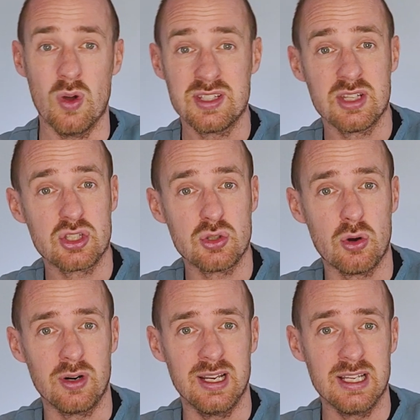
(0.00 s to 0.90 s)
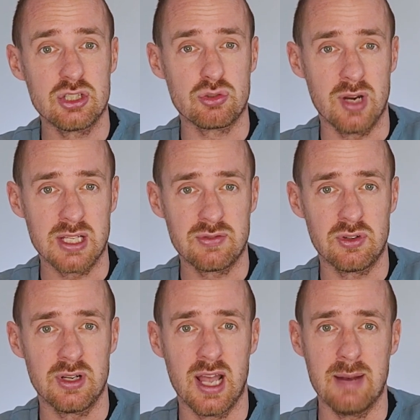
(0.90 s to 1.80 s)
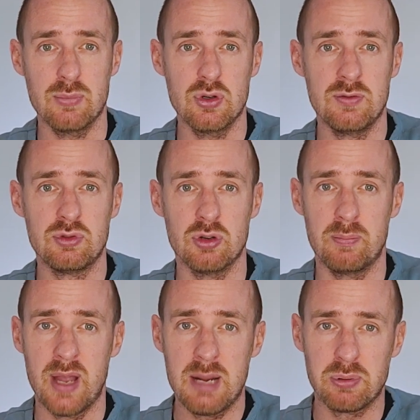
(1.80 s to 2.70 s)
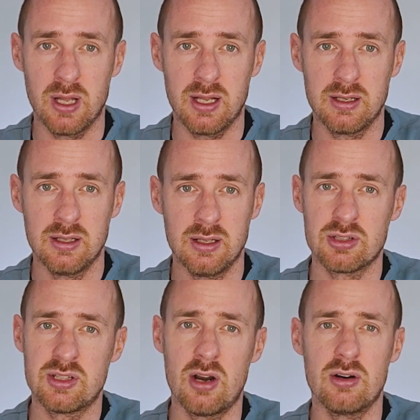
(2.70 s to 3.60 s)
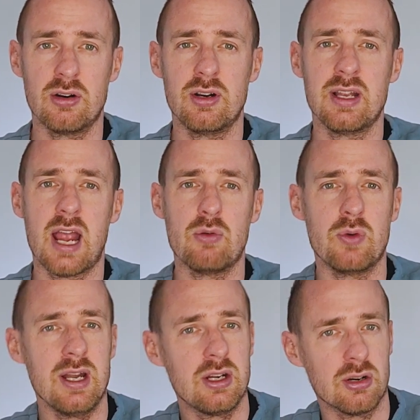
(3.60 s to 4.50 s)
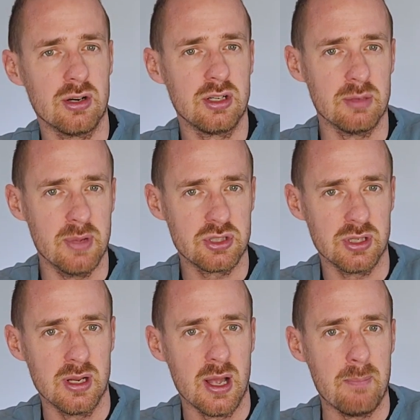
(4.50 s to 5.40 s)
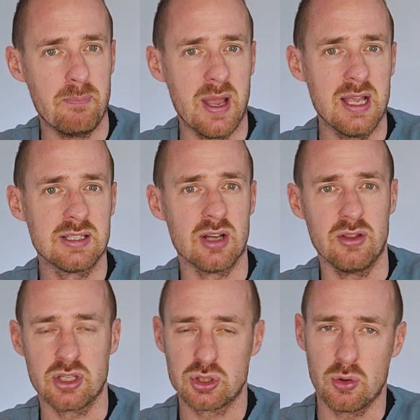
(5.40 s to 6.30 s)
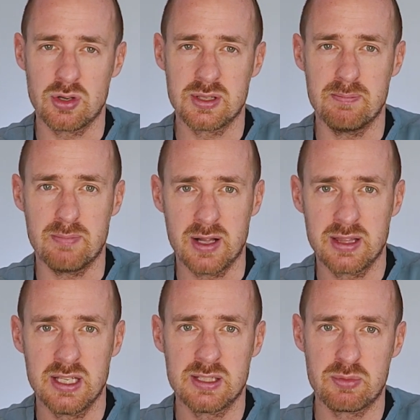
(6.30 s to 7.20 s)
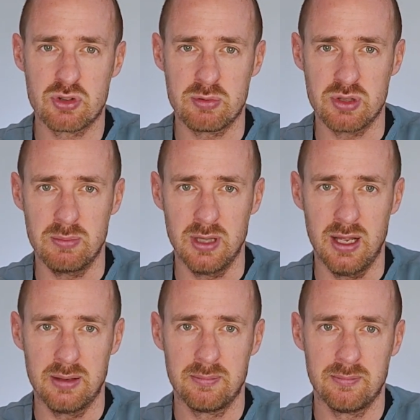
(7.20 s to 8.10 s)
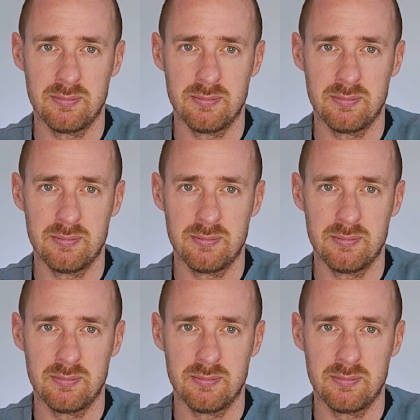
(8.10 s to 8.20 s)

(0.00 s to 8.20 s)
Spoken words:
Once the store is transferred and moved to a pay plan, you'll start earning a recurring commission based on the store's monthly subscription plan.